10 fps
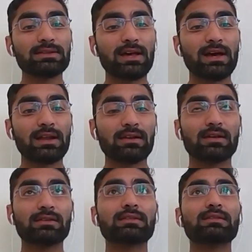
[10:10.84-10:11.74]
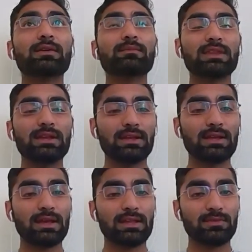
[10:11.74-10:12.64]
desires are
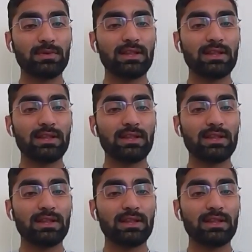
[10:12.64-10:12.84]
something has been